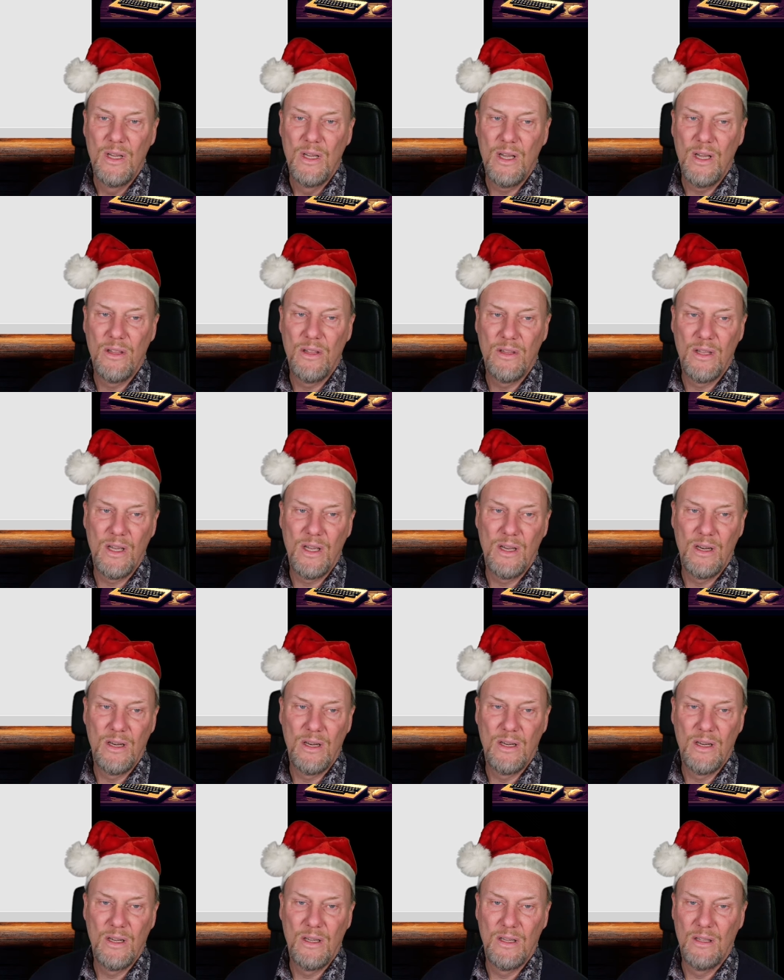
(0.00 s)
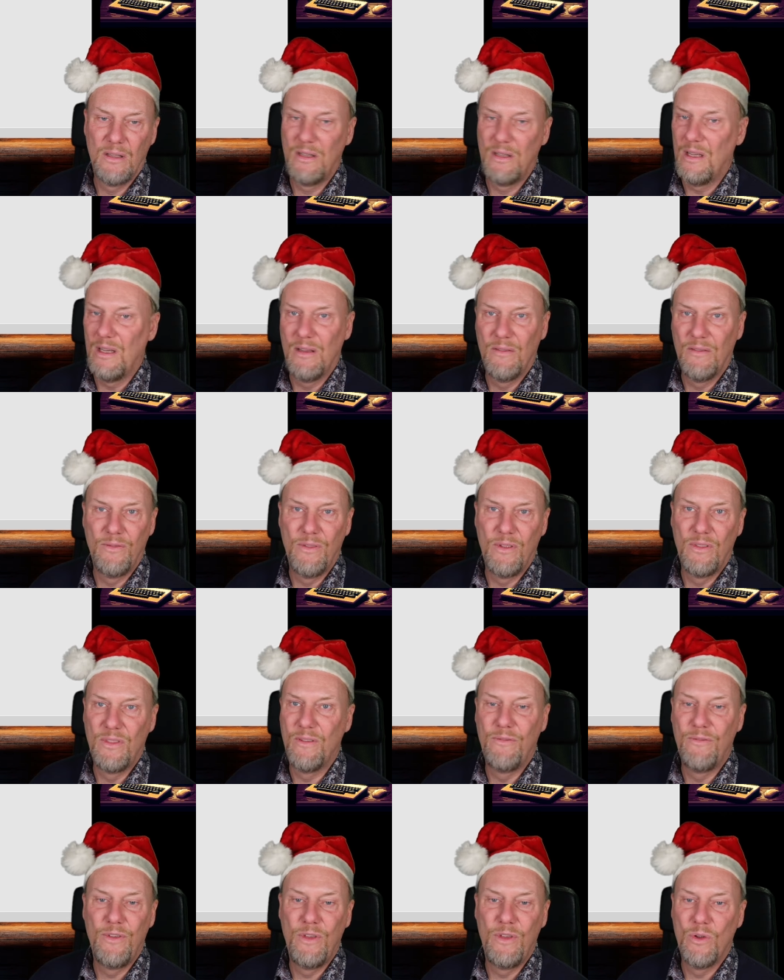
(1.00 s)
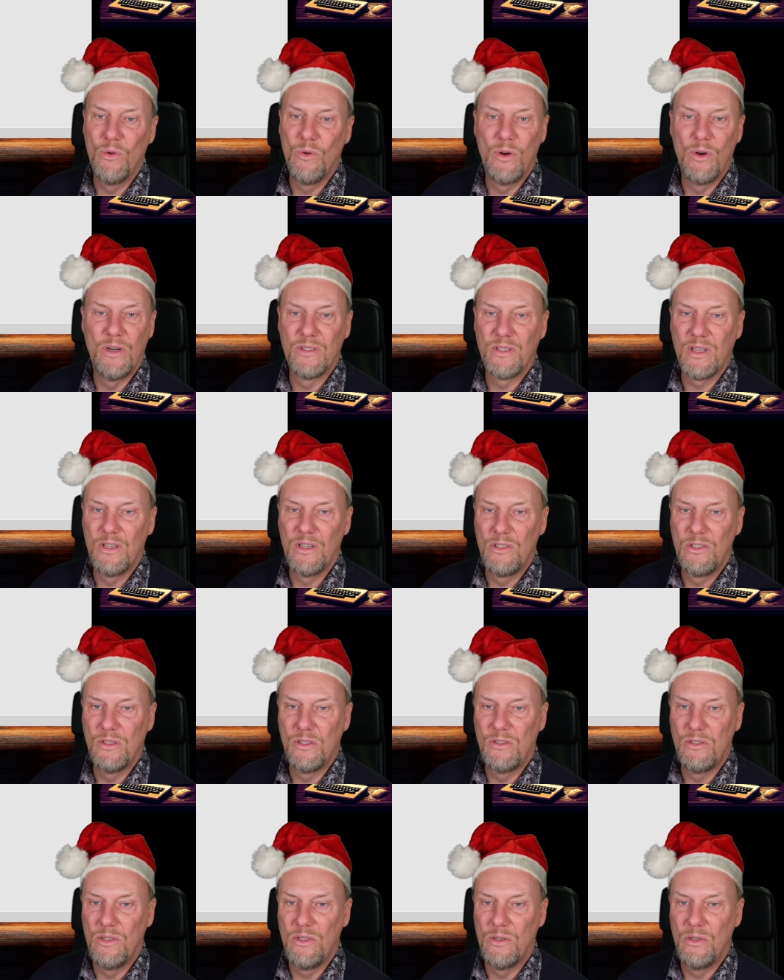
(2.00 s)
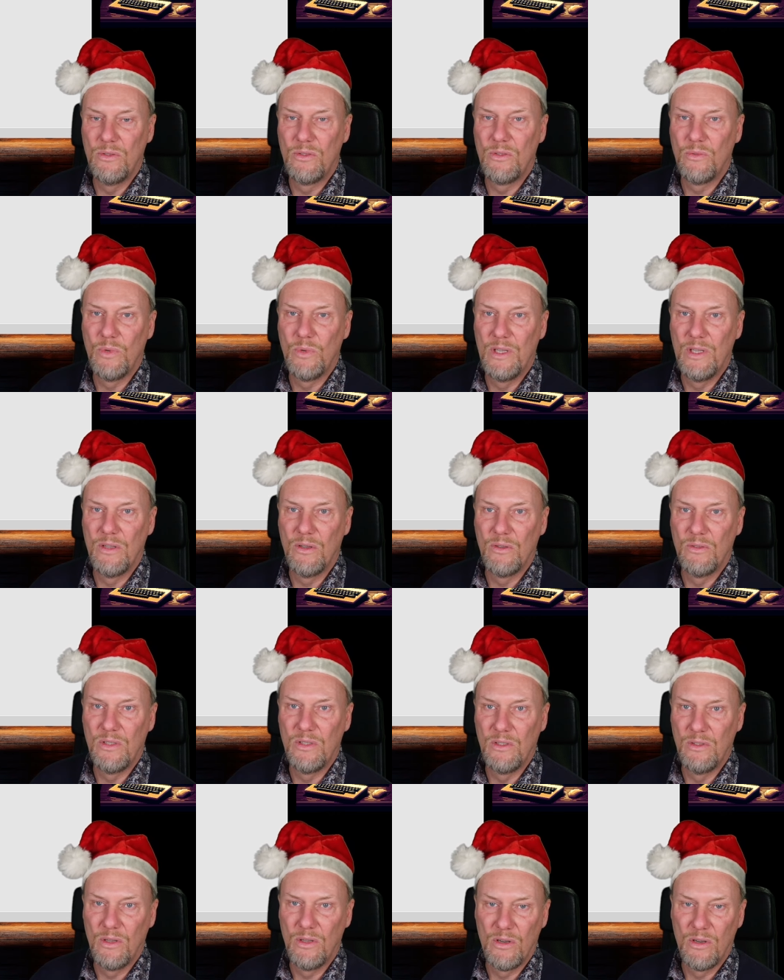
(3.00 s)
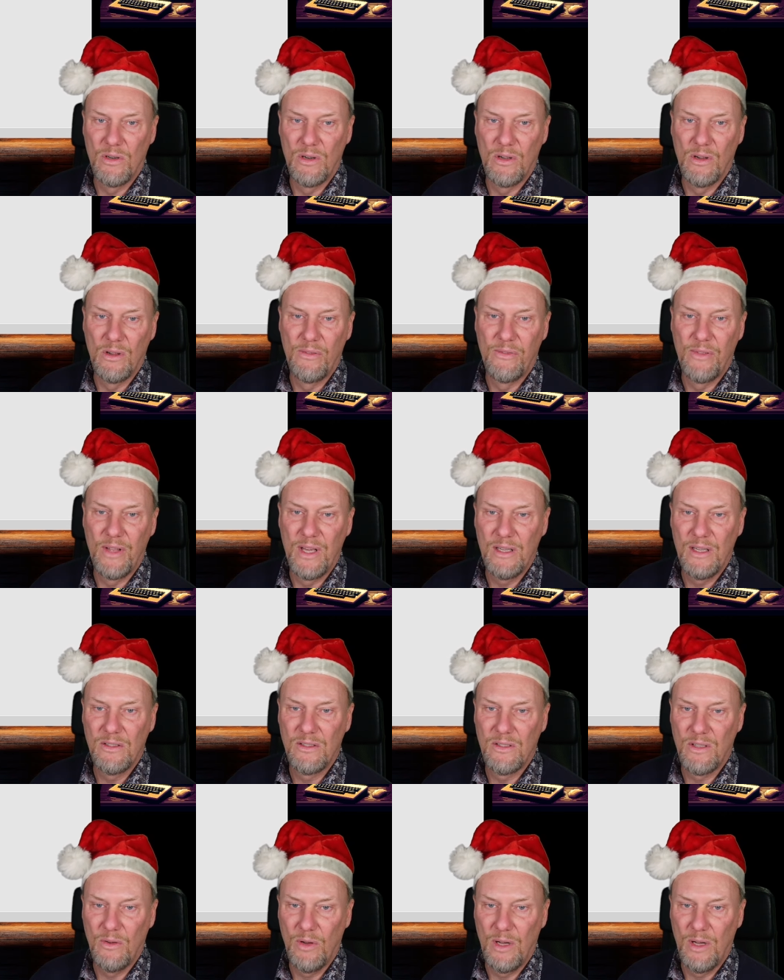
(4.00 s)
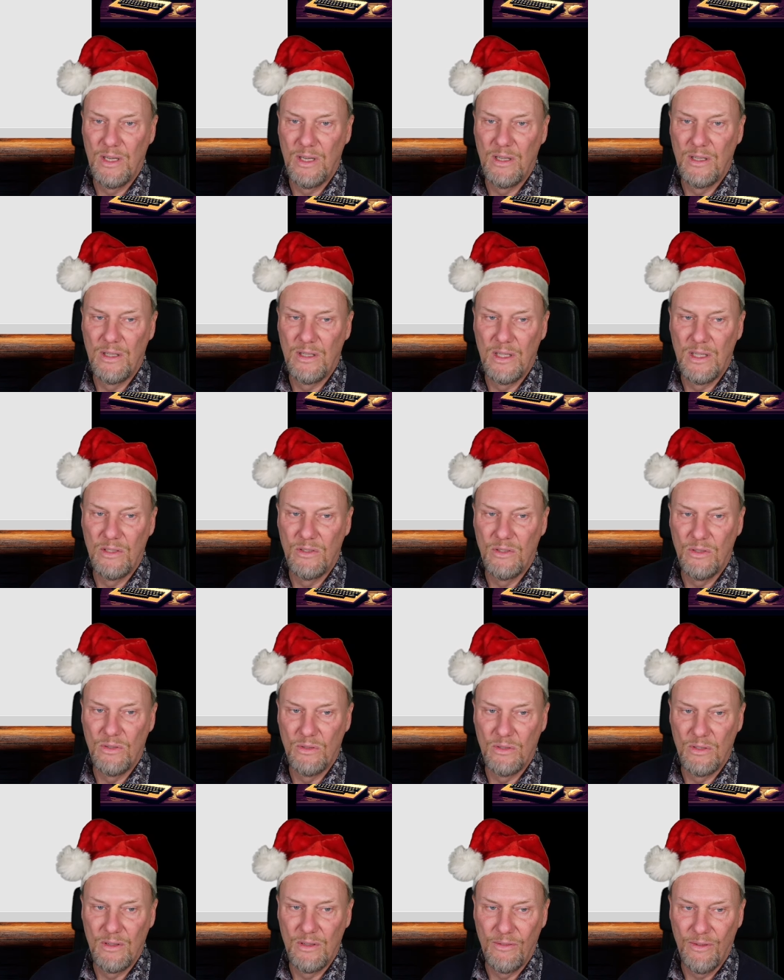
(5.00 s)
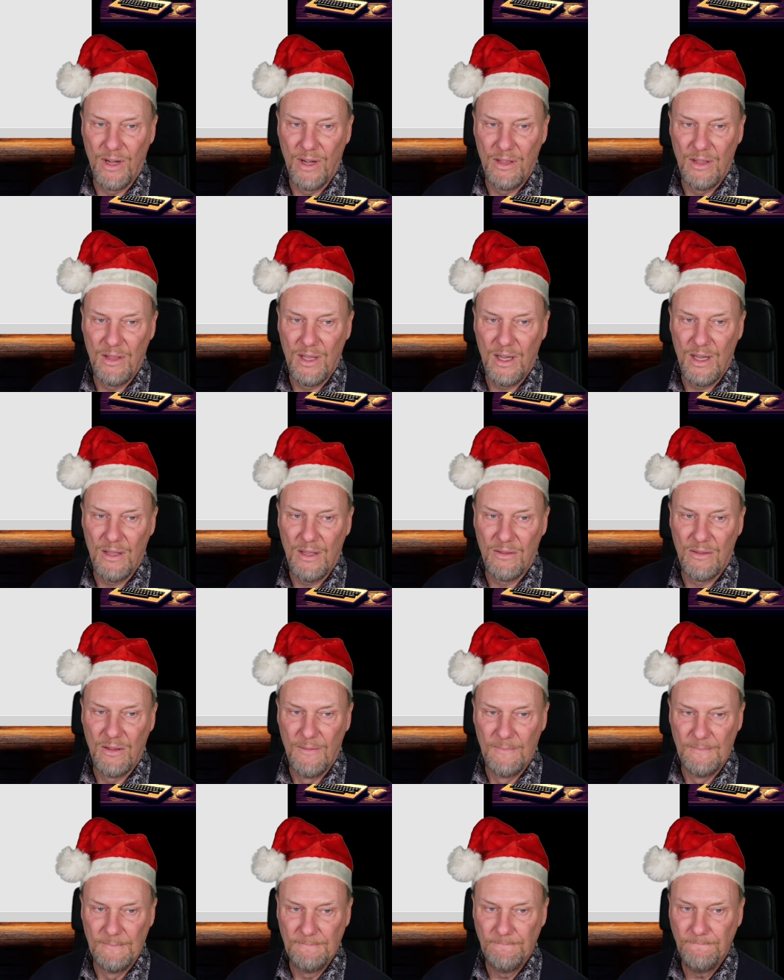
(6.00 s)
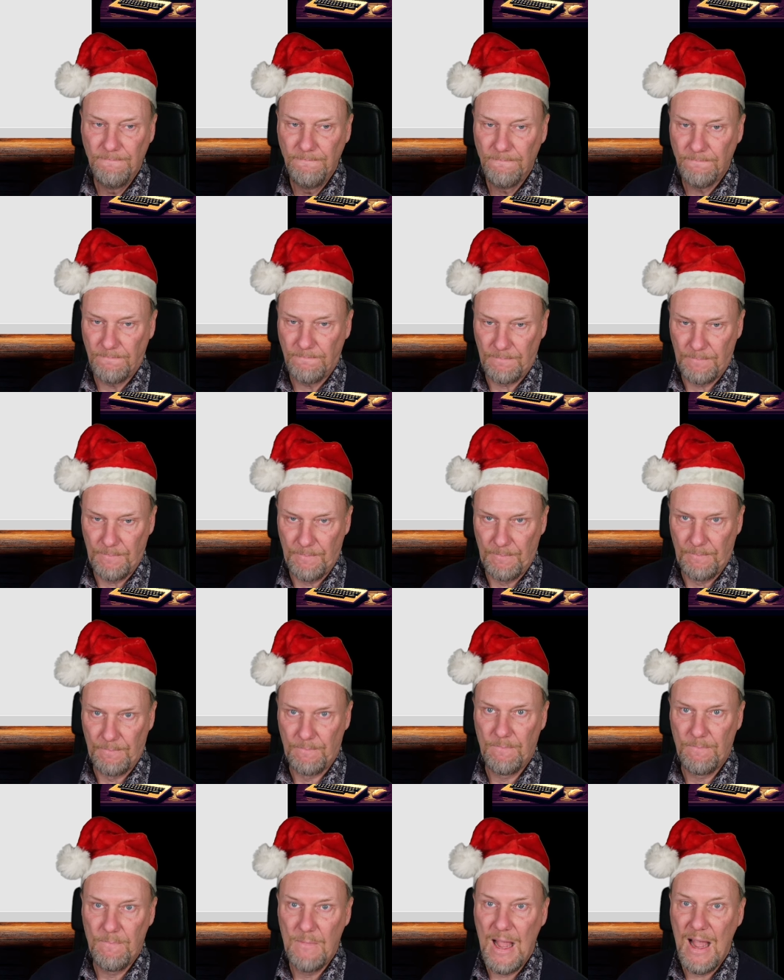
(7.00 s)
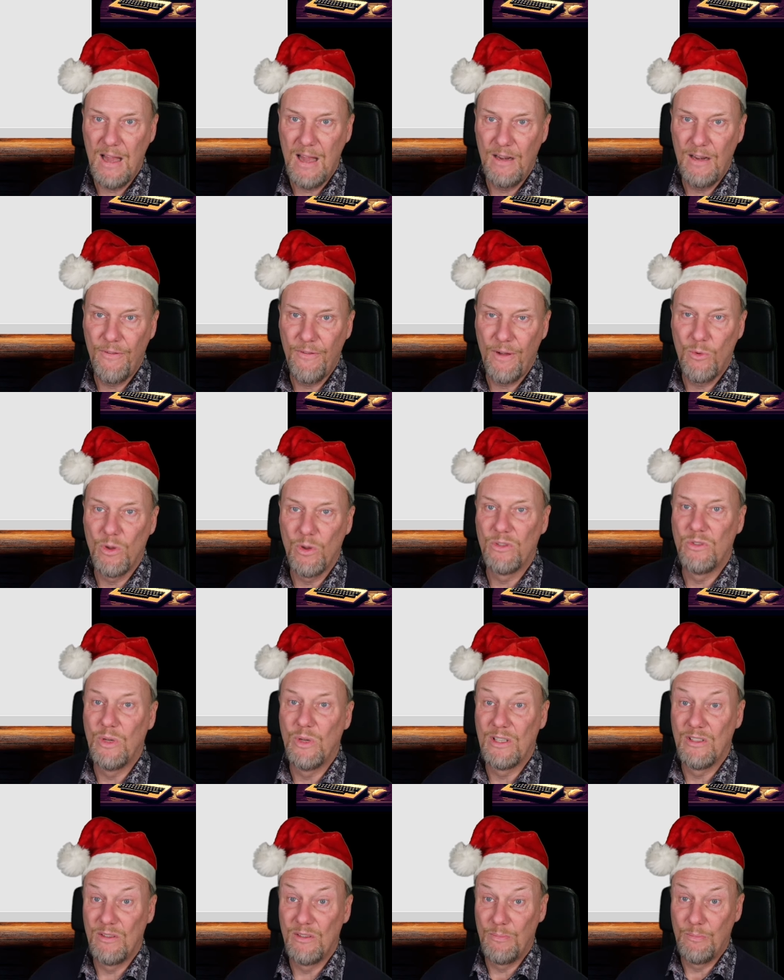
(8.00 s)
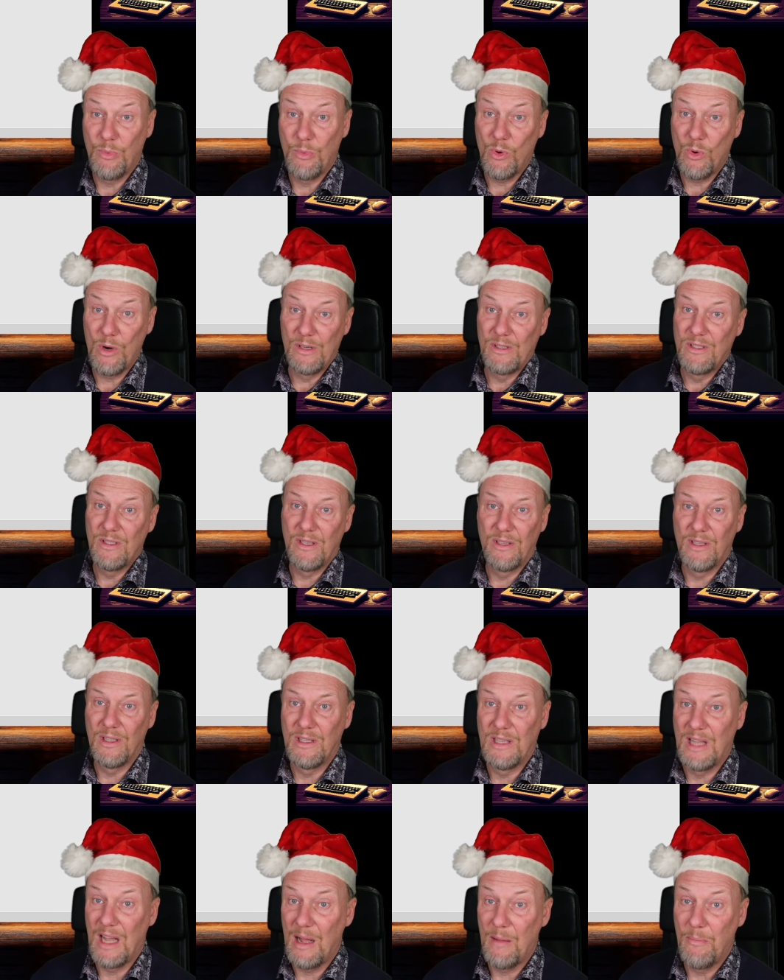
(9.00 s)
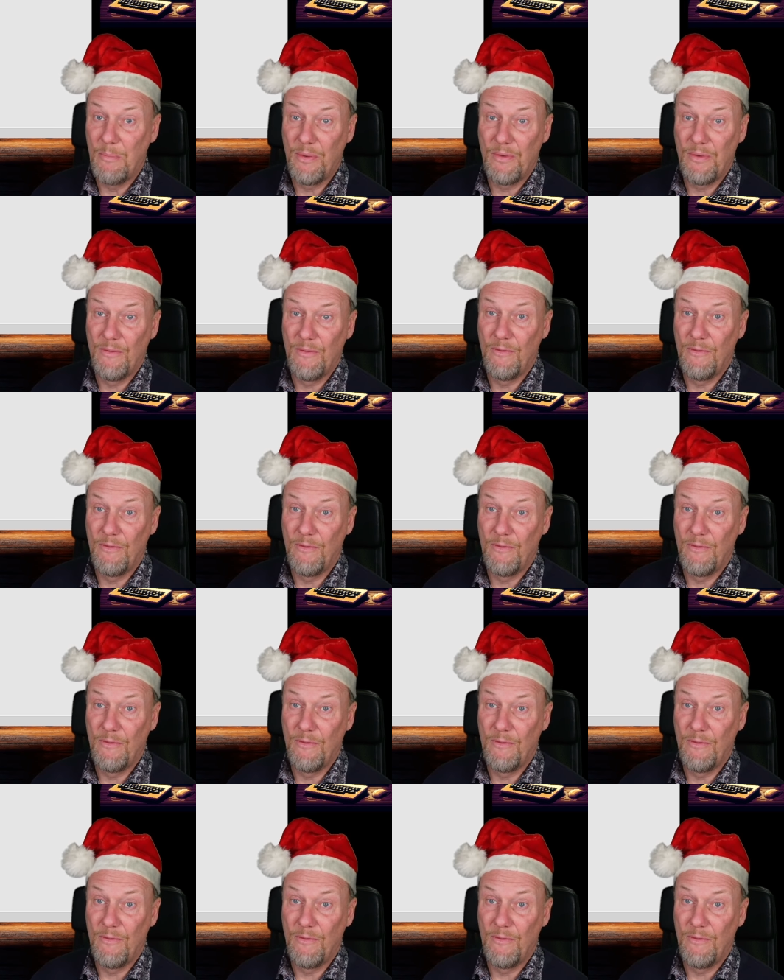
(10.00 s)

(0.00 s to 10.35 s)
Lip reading: And then the viewers, I just use Windows internal things, so I didn't need to define that. And if I want to export the tap